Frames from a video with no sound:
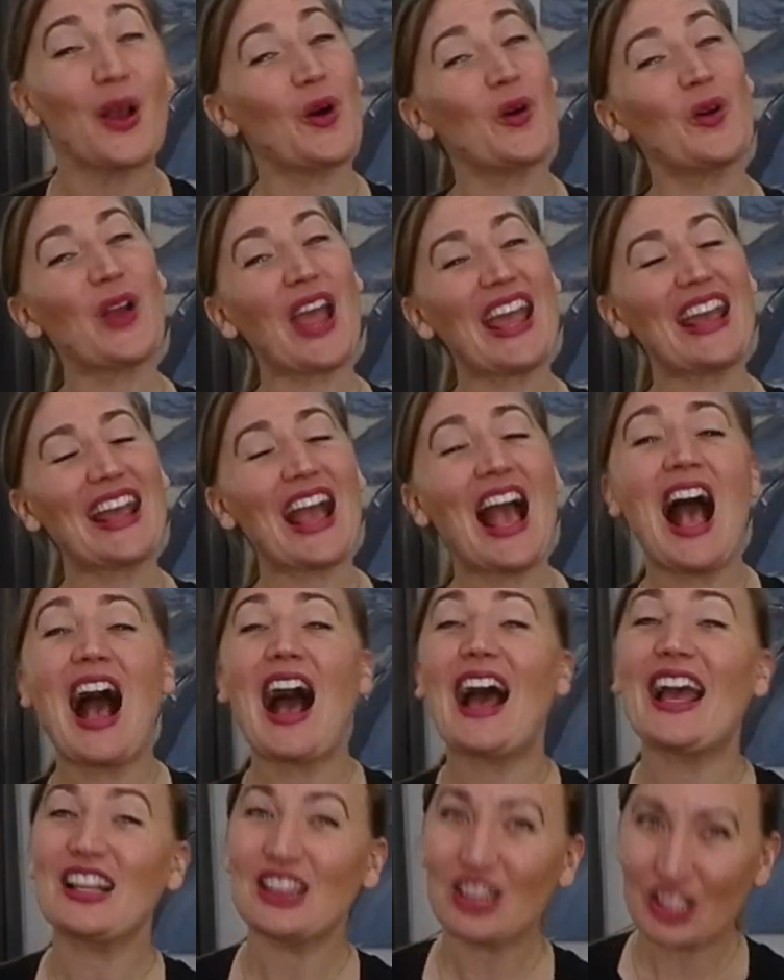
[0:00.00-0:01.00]
Okay,
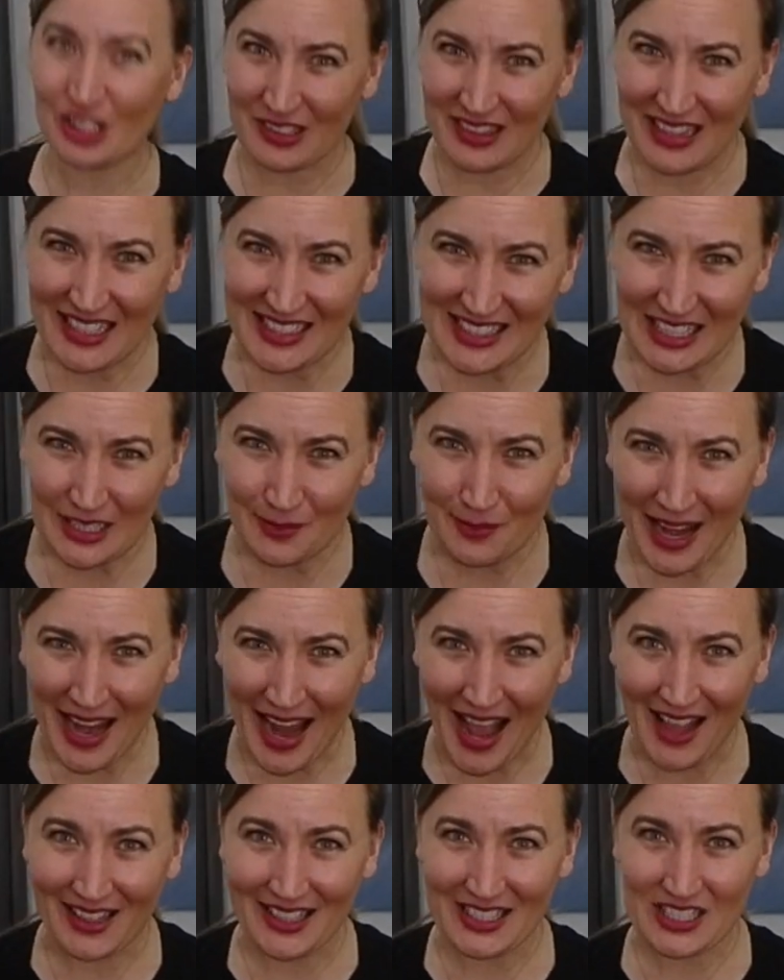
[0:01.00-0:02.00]
I learned this in
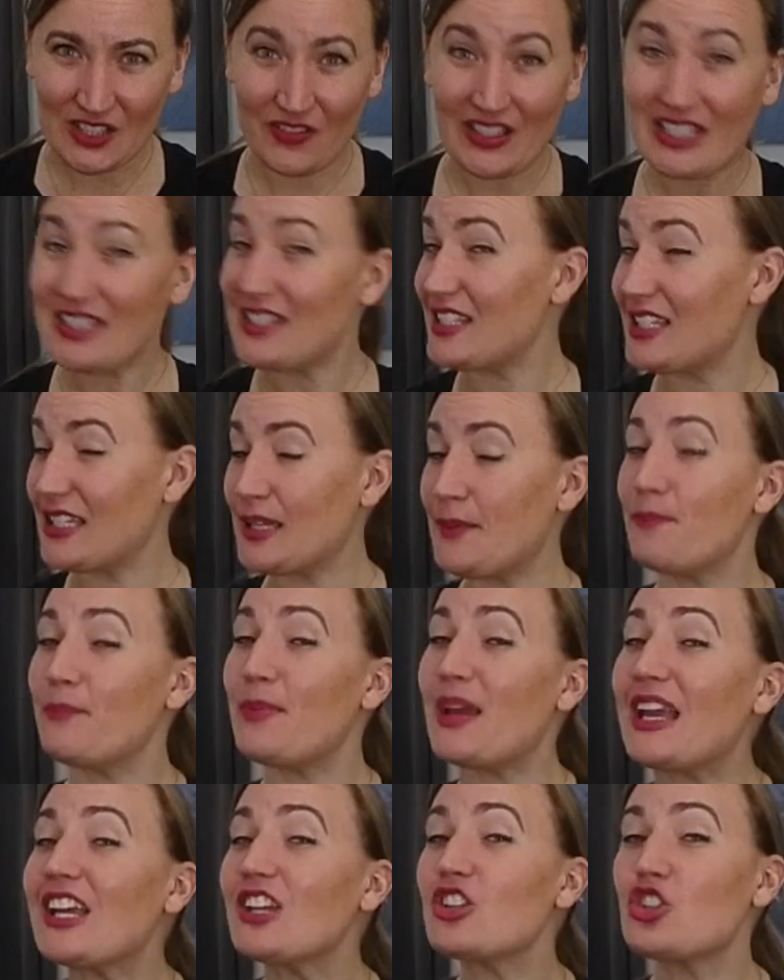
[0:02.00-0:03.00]
my LSVT
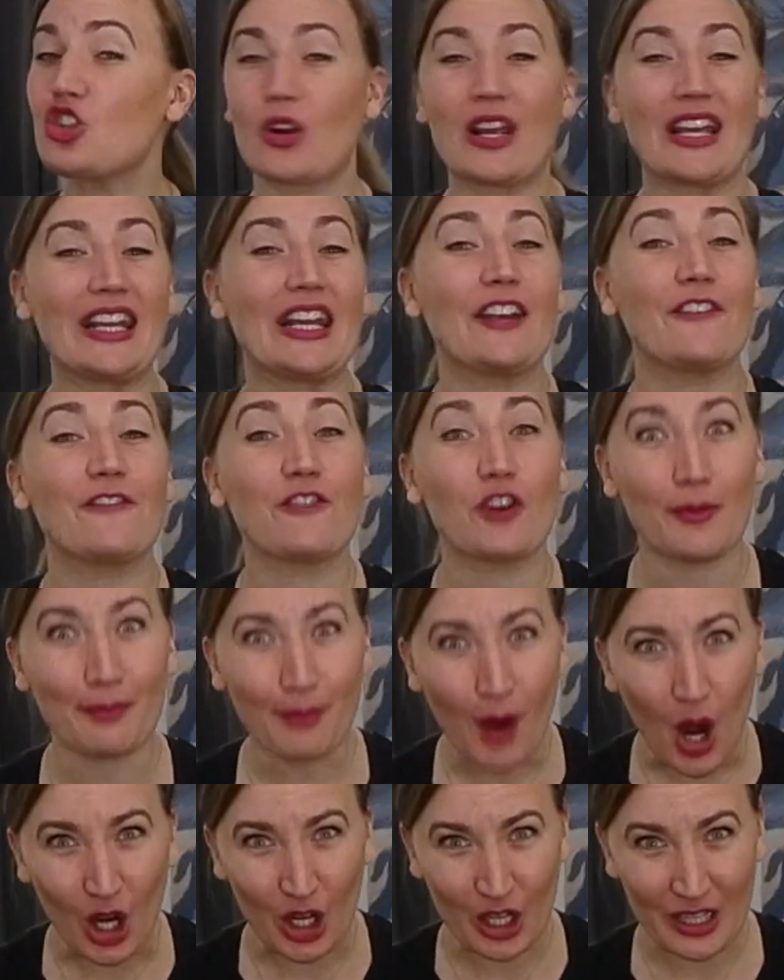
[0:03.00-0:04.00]
big training for
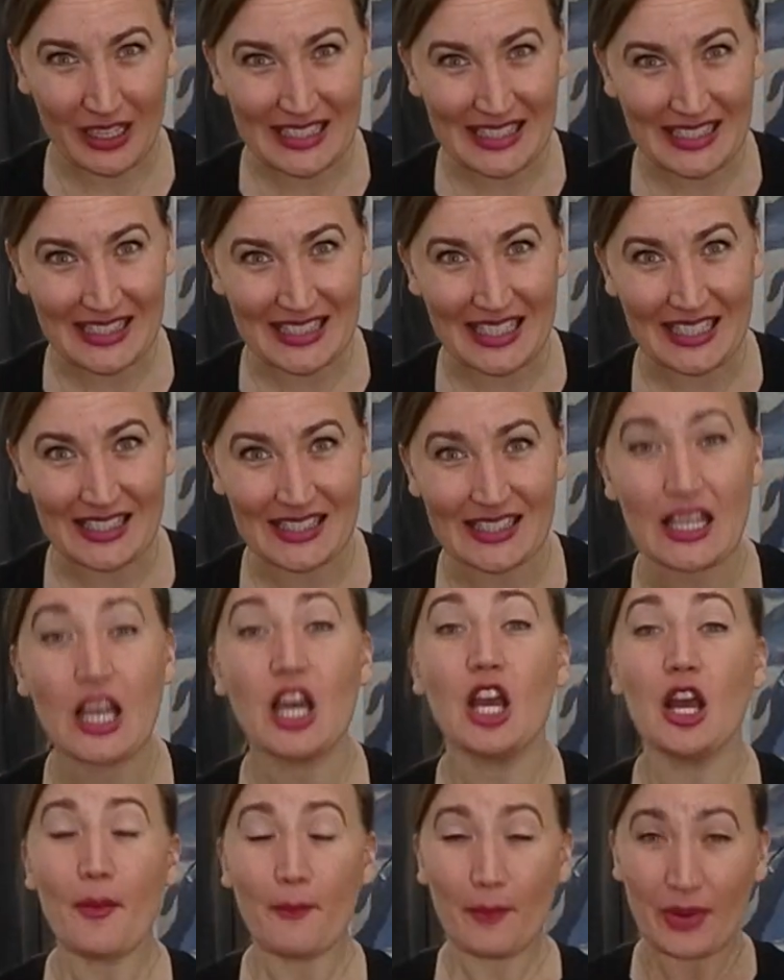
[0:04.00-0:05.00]
Parkinson's,
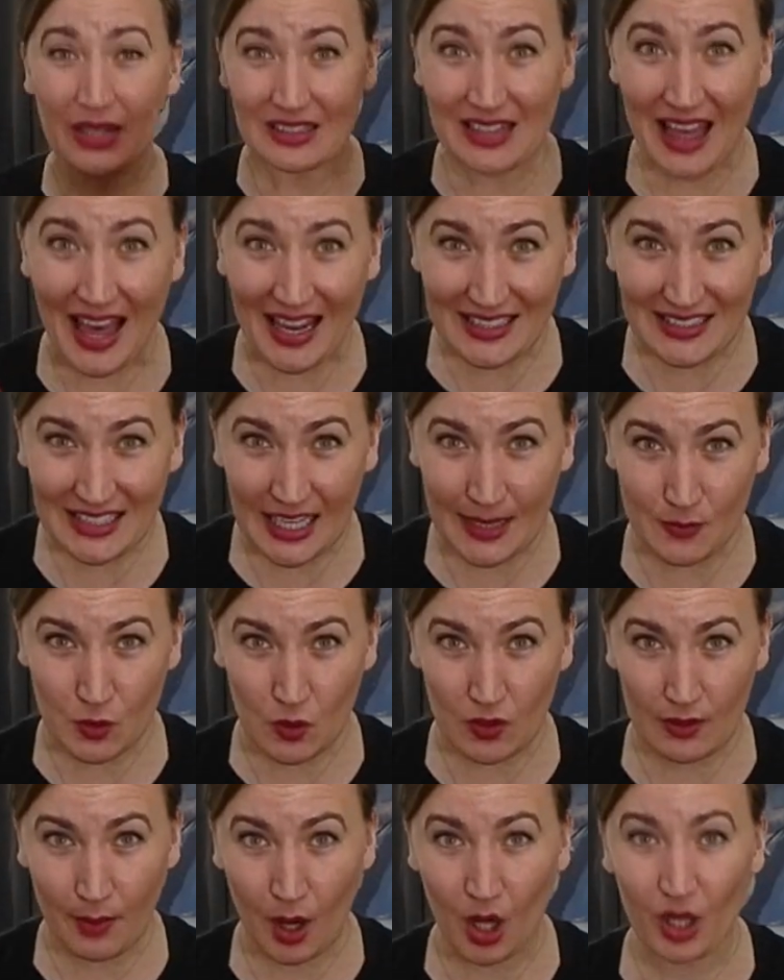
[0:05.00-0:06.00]
but a lot of
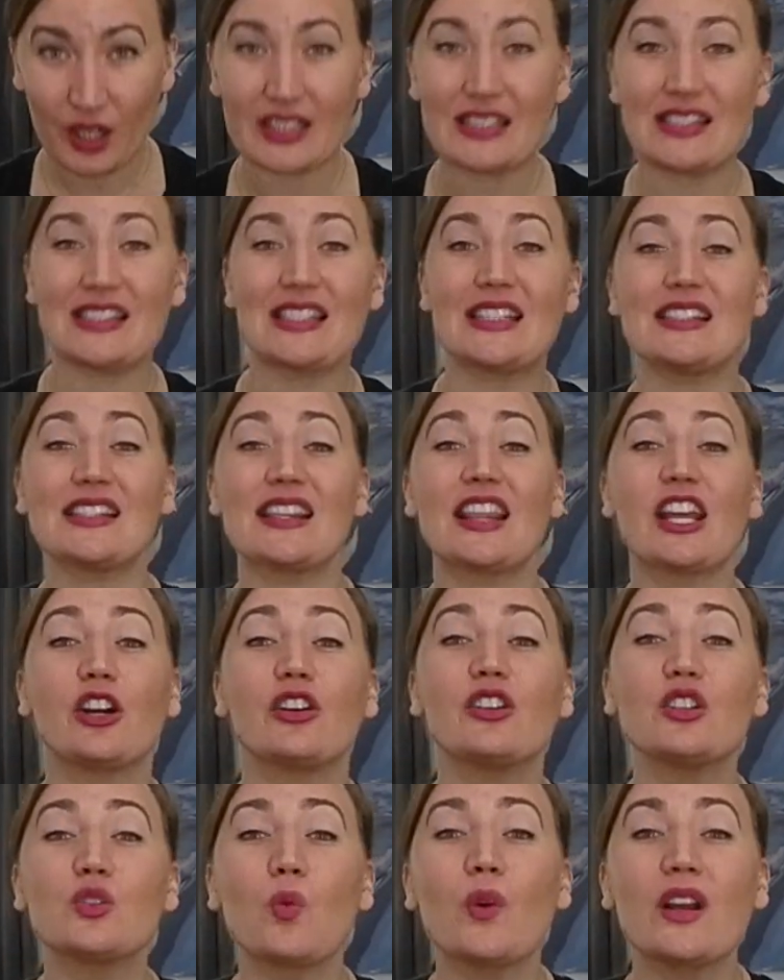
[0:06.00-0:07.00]
times with Parkinson's,
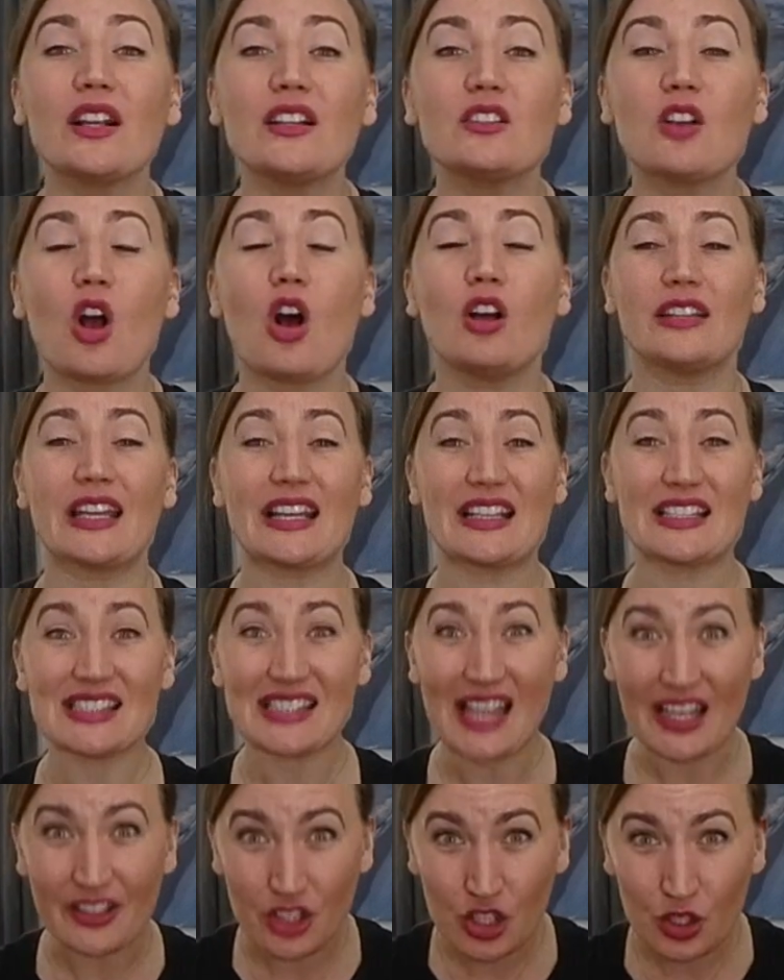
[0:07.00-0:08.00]
there is what is called a
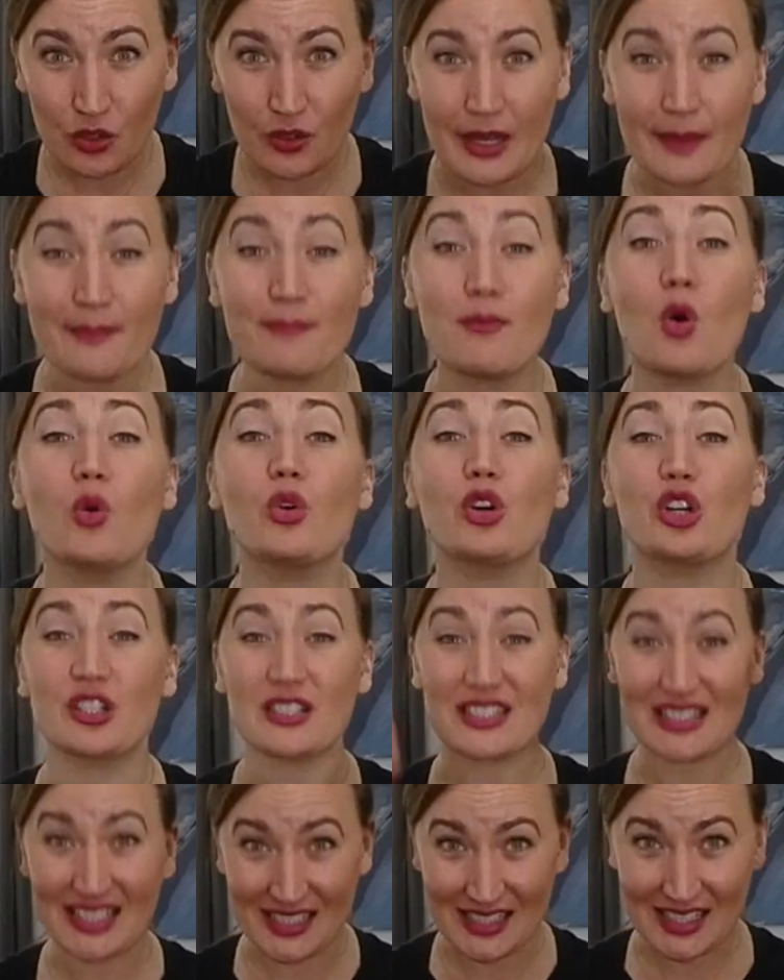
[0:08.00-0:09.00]
sensory
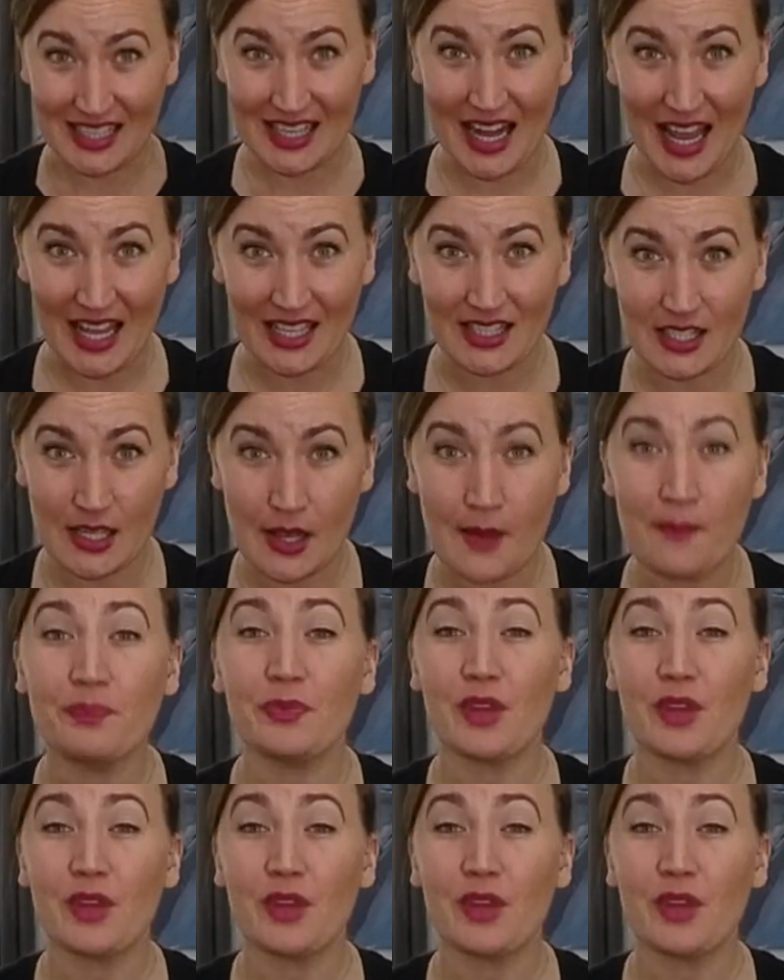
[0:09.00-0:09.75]
motor disconnect.